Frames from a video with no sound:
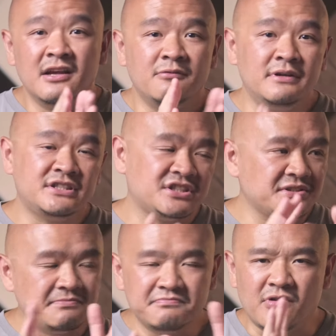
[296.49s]
which
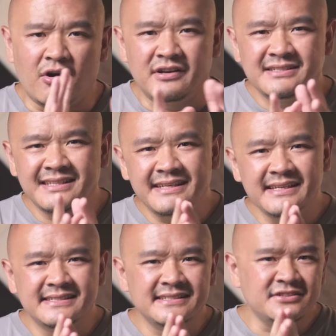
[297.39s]
honestly
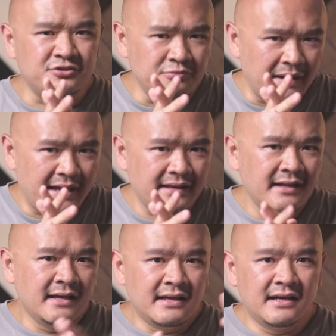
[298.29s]
isn't too bad.
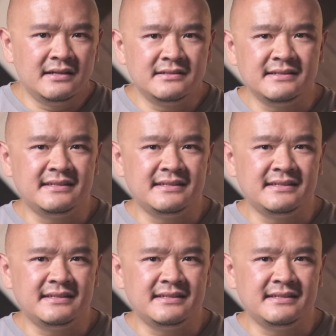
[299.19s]
The